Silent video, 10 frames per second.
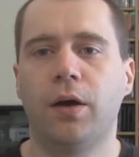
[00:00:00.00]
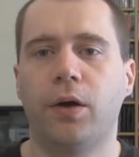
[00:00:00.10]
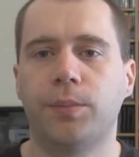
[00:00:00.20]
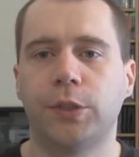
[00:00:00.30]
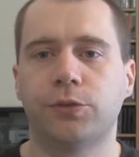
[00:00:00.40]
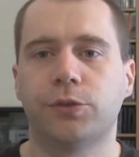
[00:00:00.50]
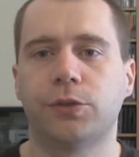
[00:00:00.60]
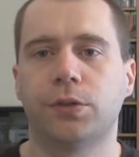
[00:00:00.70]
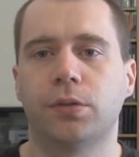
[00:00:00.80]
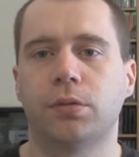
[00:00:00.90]

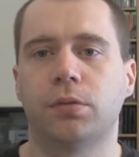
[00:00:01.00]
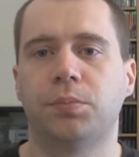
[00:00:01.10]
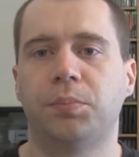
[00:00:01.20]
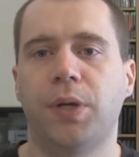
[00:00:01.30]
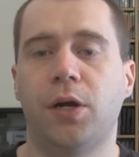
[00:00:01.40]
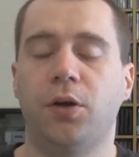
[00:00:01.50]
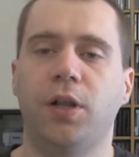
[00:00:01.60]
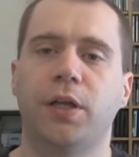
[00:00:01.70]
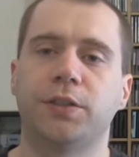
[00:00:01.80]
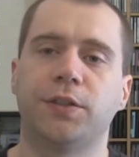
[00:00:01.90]
almost
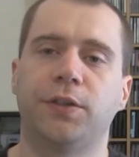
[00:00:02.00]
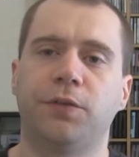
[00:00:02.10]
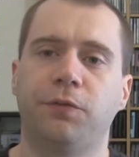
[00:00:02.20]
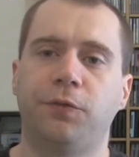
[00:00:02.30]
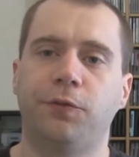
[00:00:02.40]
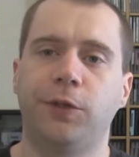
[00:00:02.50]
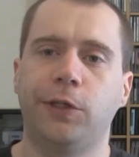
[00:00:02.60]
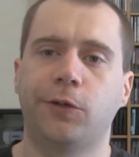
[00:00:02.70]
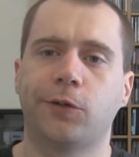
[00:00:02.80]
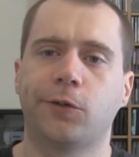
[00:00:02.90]
paralyzed in
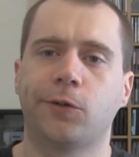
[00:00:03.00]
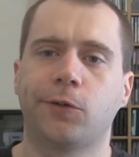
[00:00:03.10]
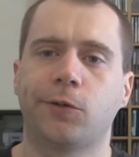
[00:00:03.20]
fear.